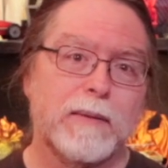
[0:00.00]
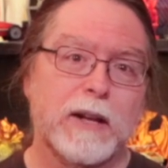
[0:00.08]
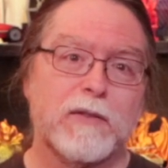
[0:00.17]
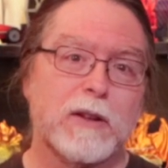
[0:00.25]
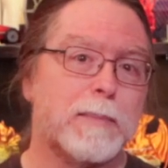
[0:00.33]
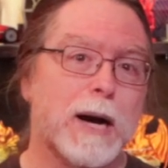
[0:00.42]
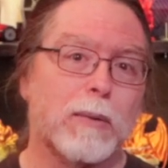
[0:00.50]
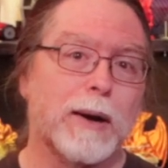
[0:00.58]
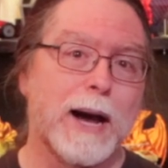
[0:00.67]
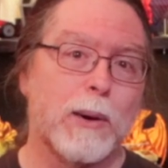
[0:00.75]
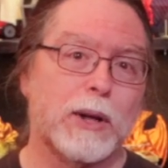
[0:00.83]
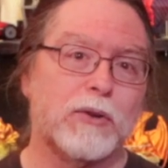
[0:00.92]
if the power
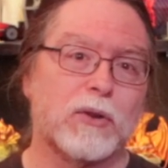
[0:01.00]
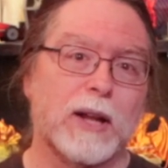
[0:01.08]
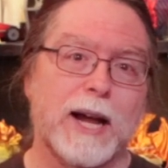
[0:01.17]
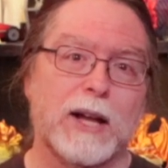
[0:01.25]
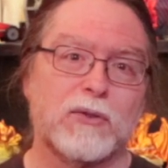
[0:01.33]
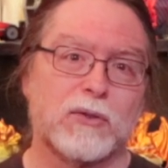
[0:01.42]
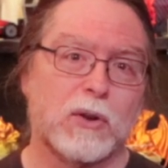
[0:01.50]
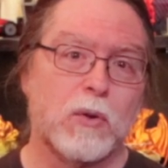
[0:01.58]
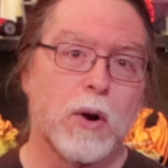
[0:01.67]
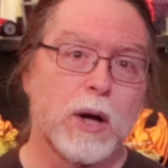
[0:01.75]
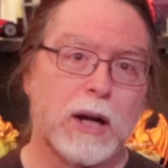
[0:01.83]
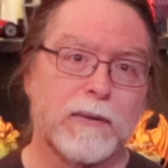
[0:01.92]
outage lasts
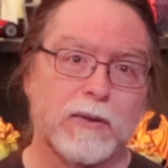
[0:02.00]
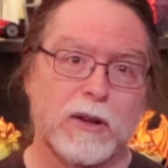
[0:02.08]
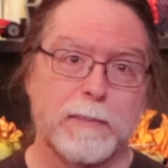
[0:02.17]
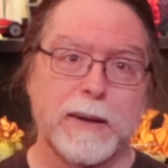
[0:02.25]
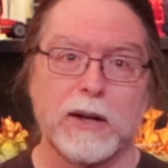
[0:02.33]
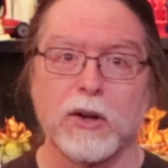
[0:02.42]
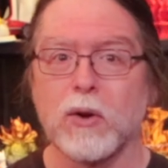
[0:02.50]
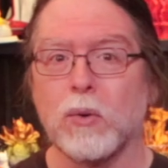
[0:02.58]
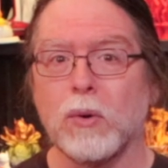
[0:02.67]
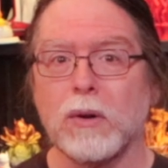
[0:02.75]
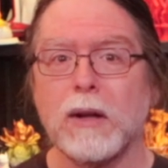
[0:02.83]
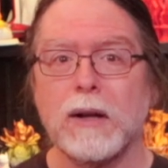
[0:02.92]
long enough for the bed to
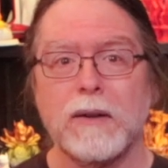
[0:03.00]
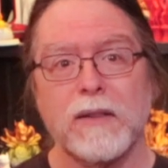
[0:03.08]
cool,